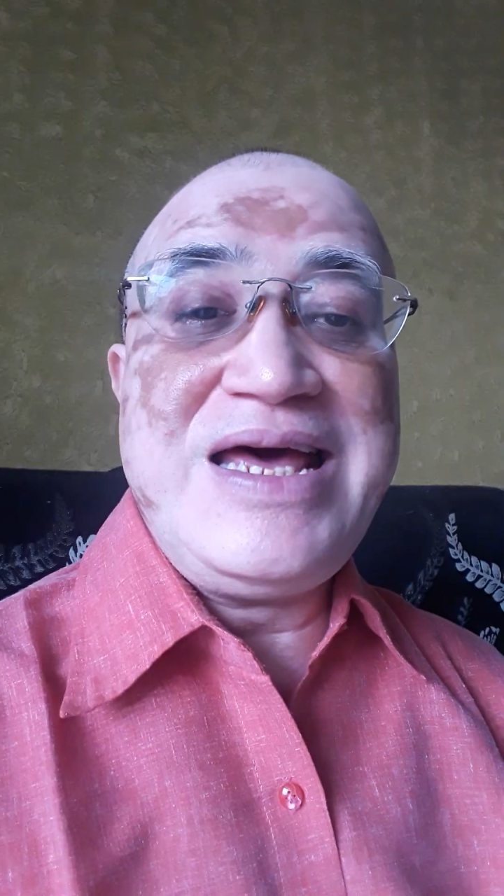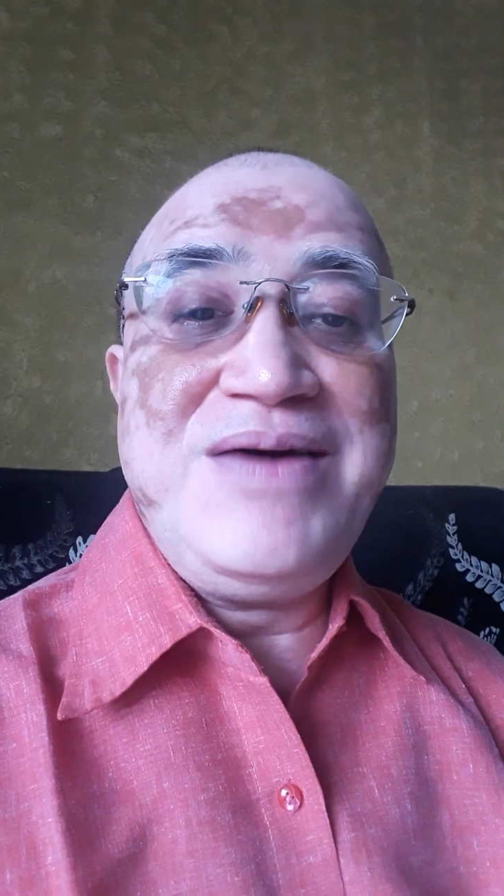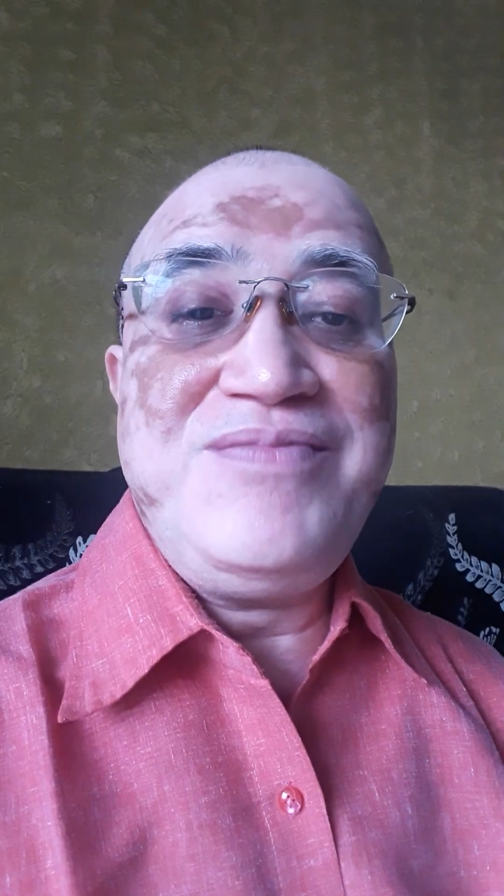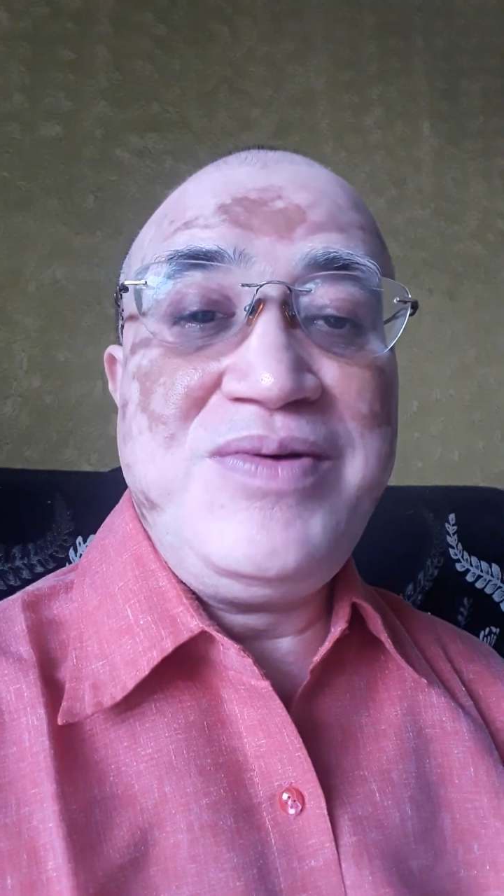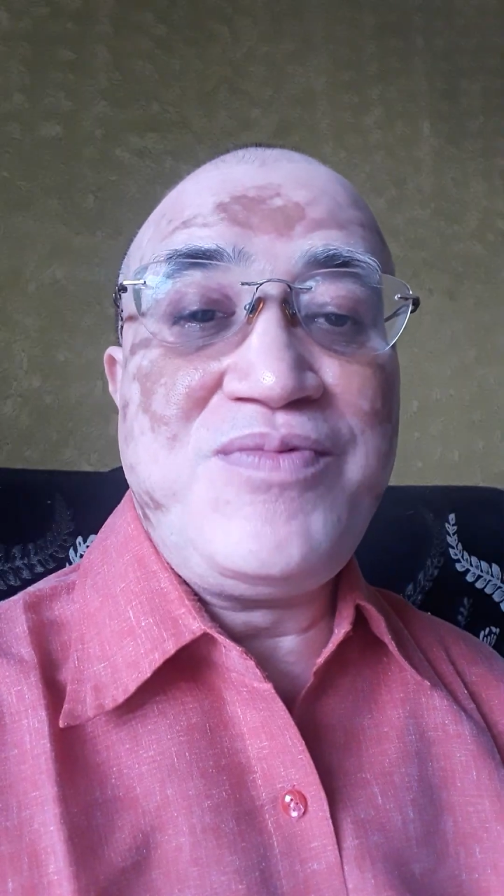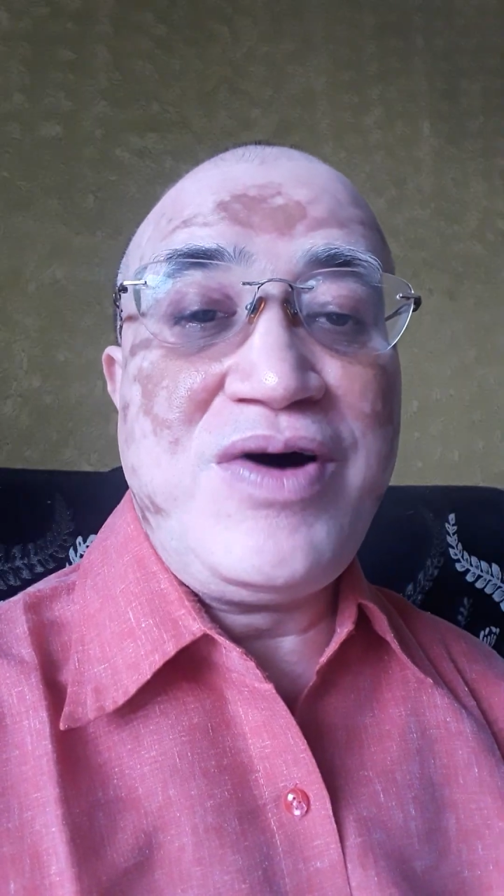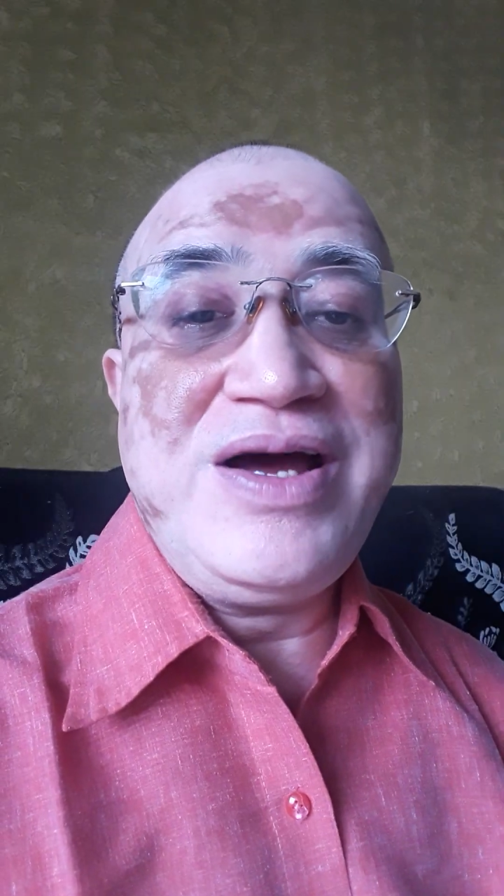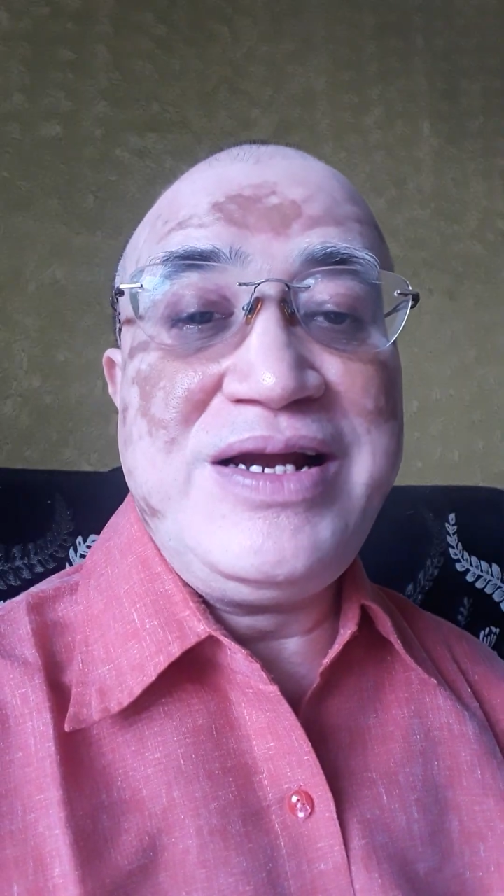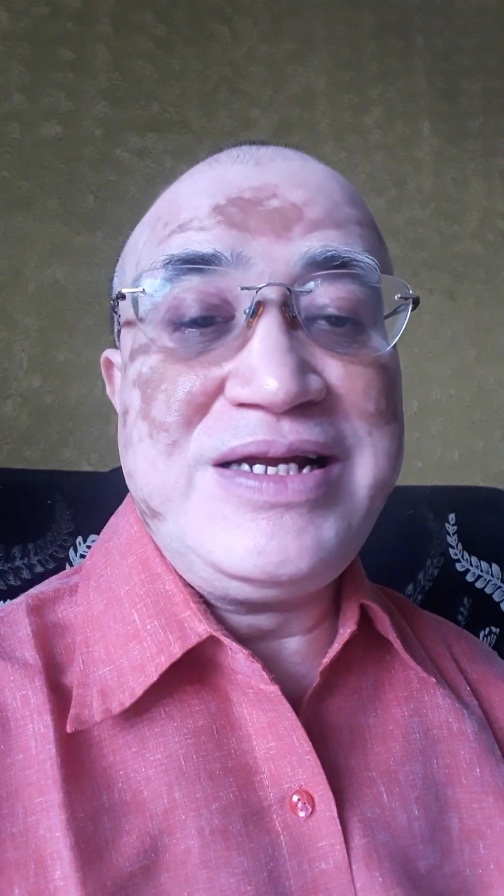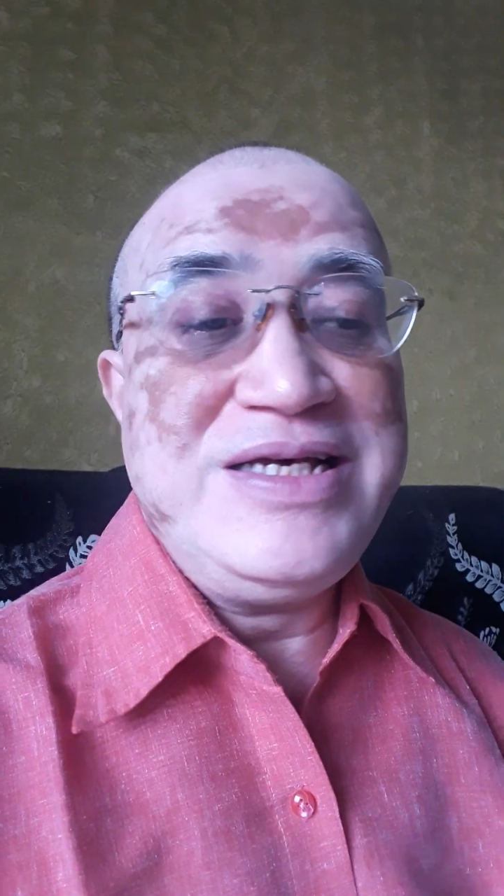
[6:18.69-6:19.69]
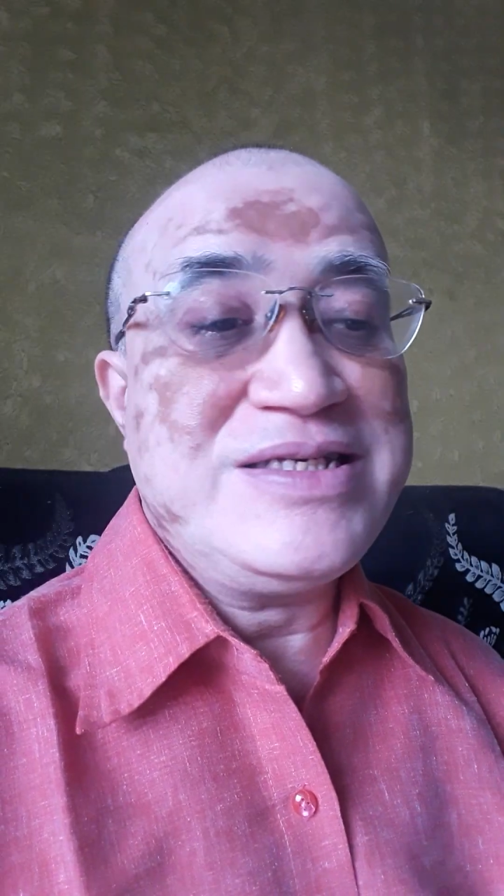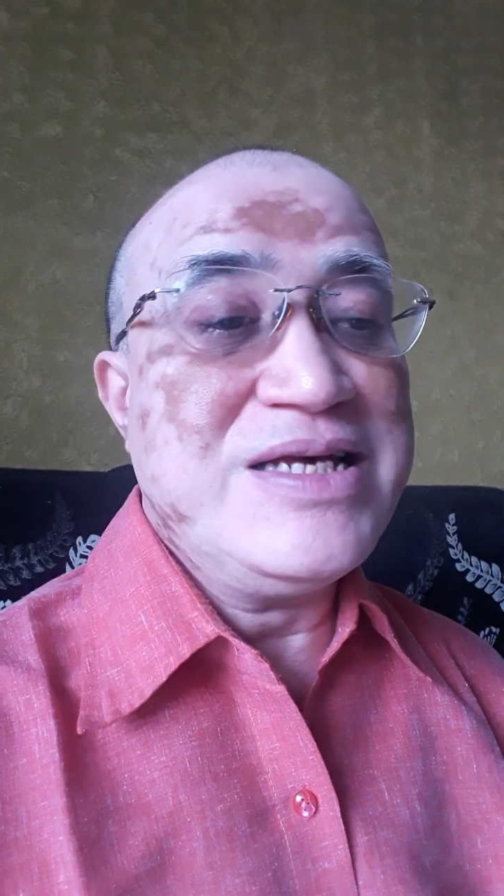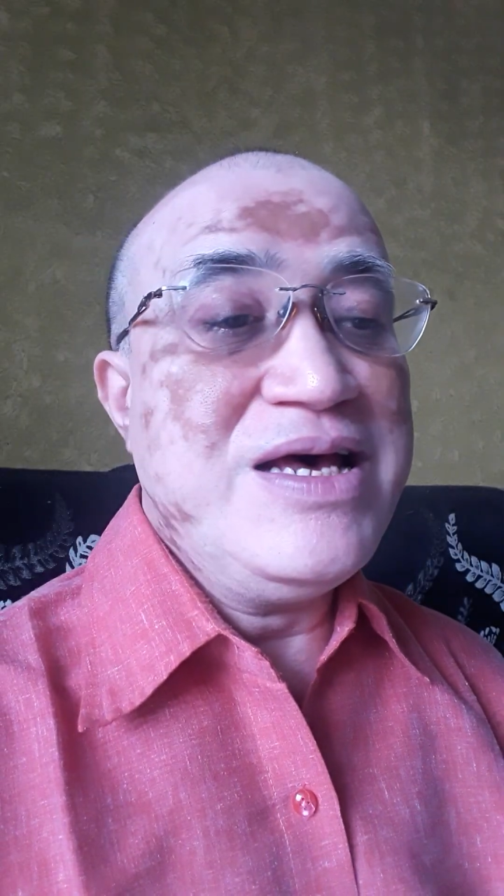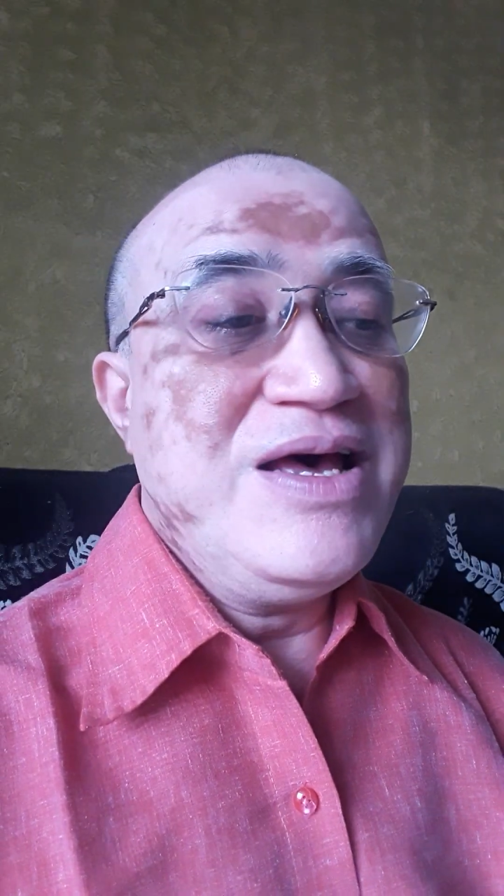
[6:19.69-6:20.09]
every point is